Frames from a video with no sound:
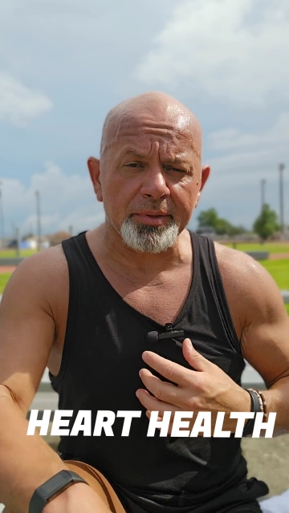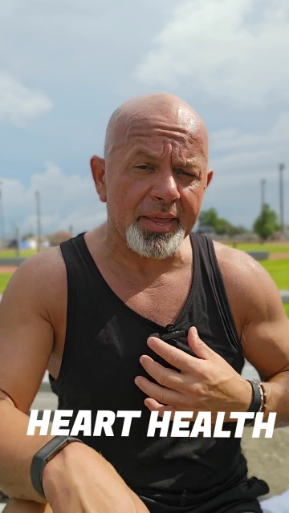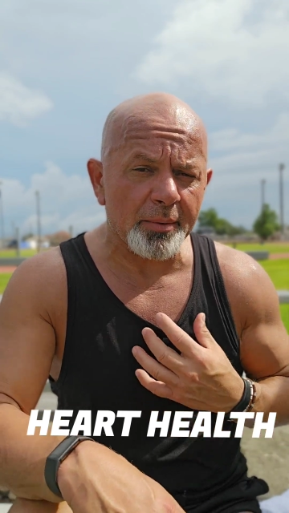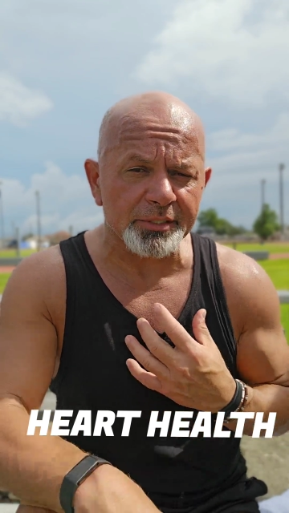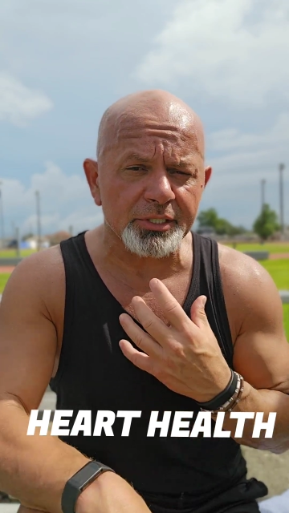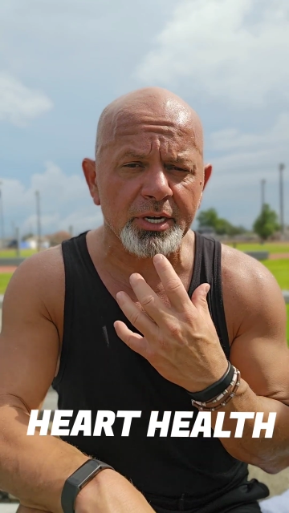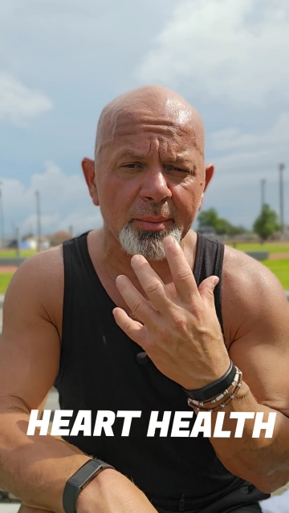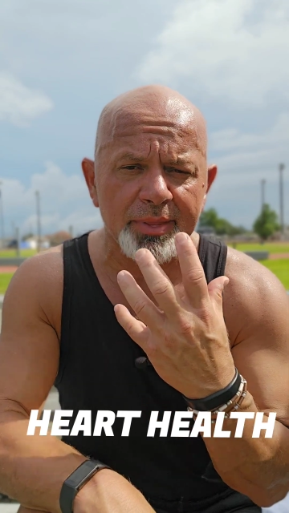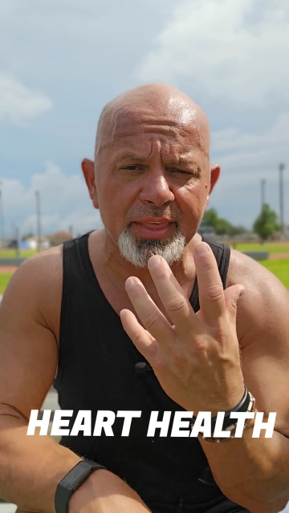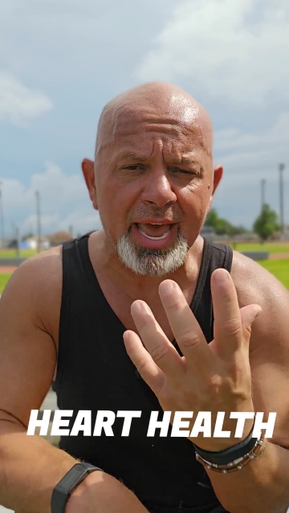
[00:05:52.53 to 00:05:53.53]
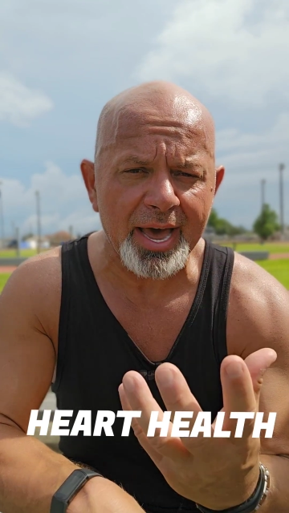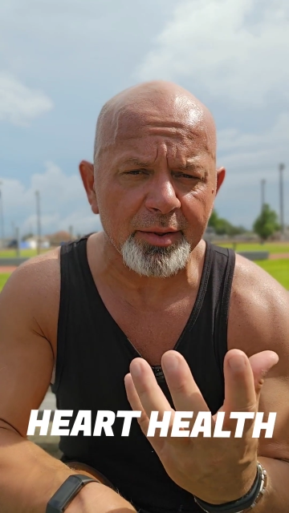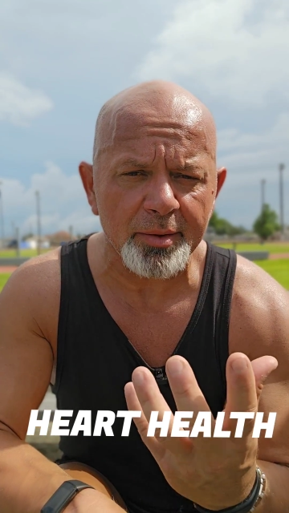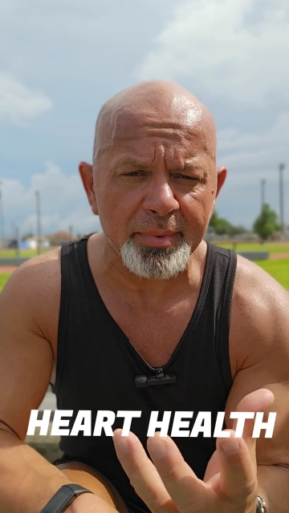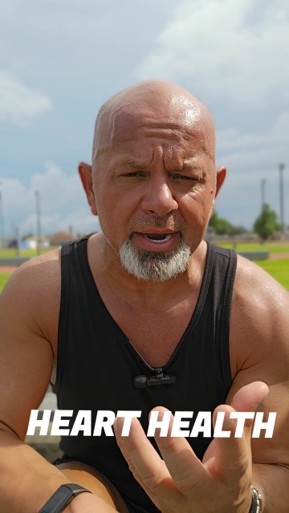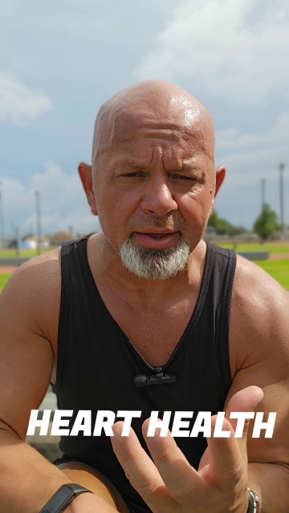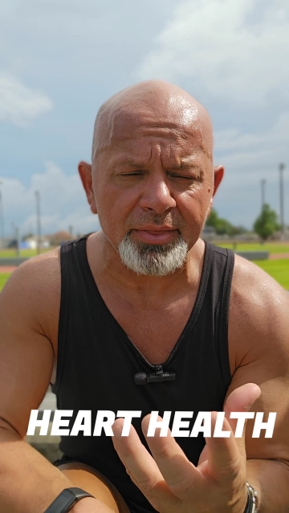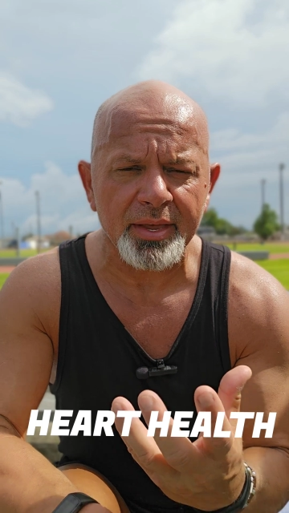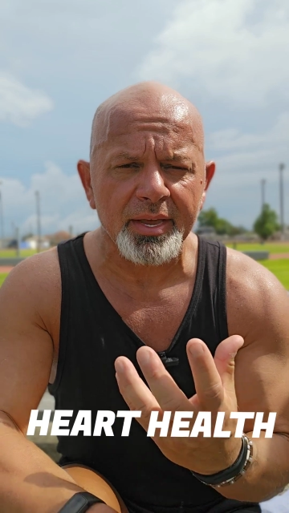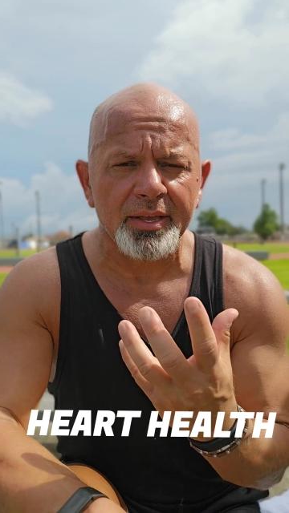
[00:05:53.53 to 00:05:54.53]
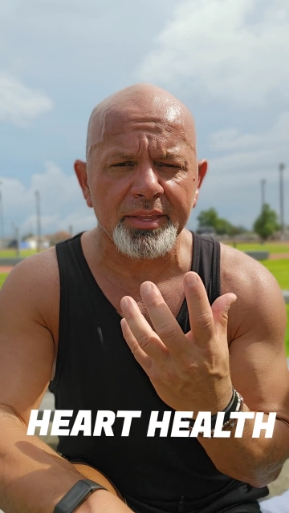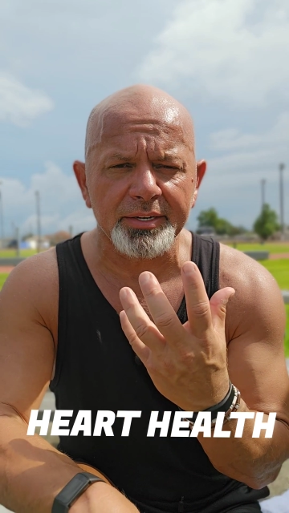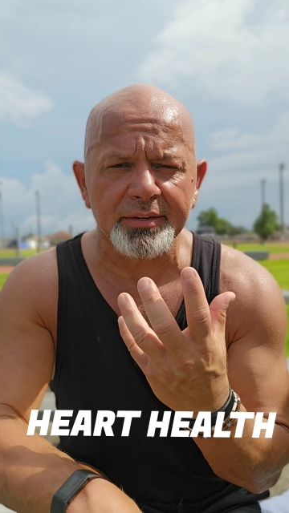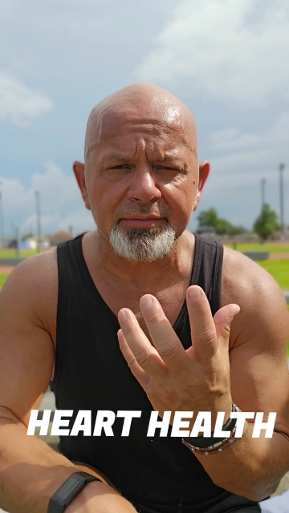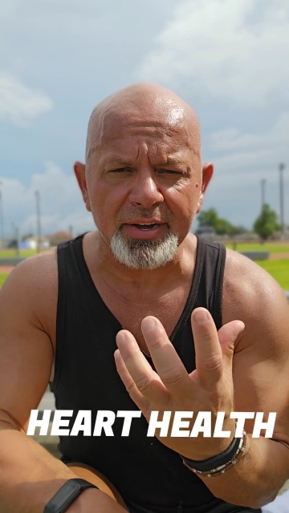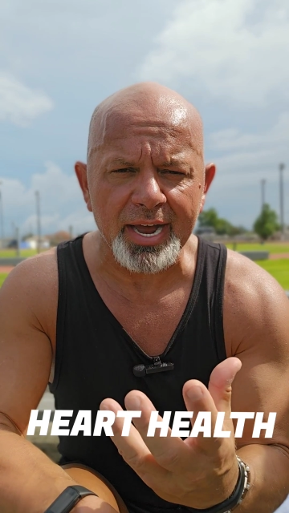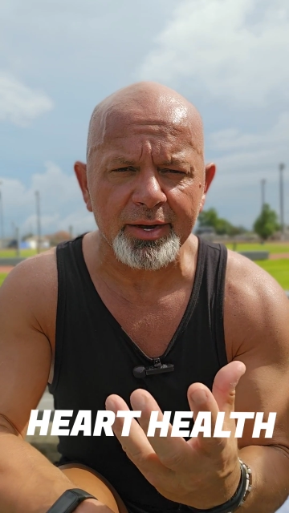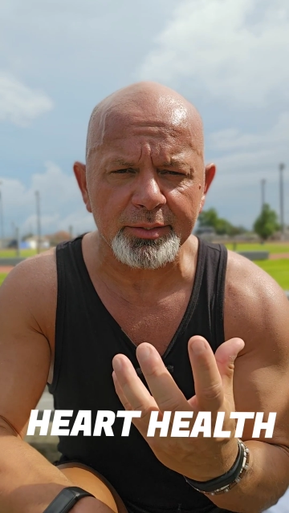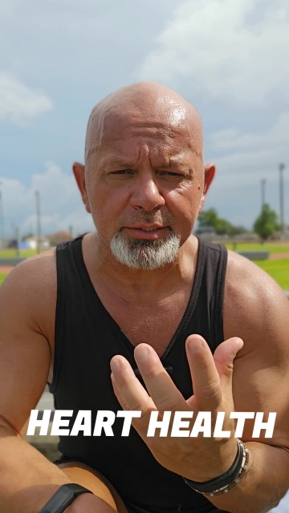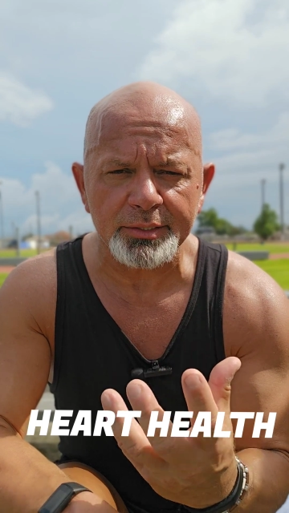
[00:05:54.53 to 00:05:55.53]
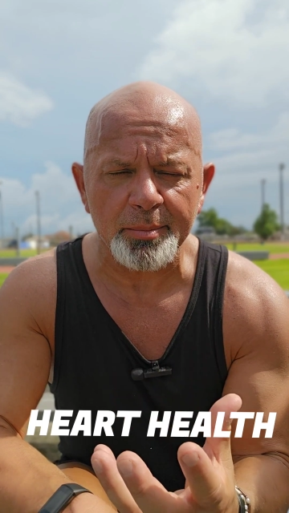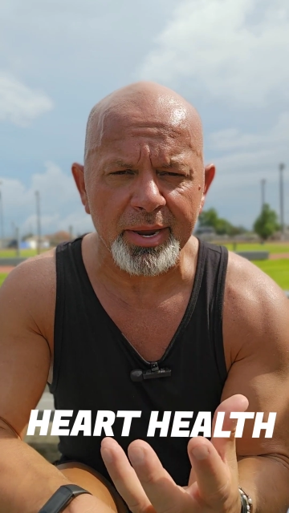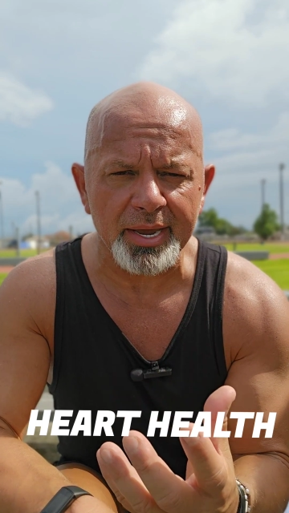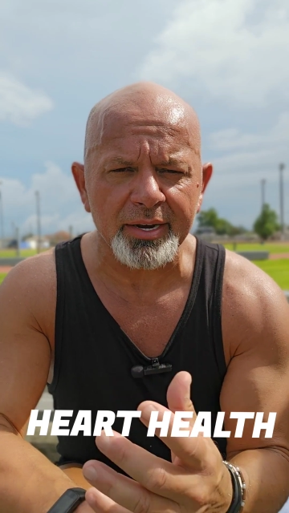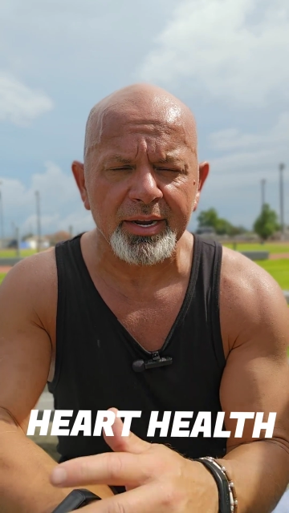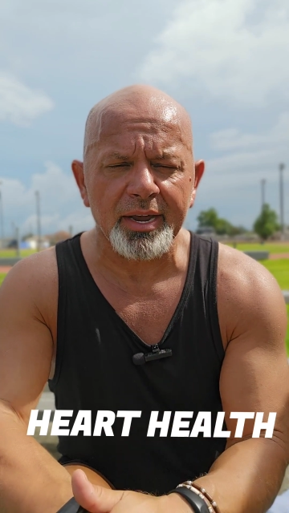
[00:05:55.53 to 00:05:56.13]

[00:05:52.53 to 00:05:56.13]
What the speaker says: but that which cometh out of the mouth that defiles a man.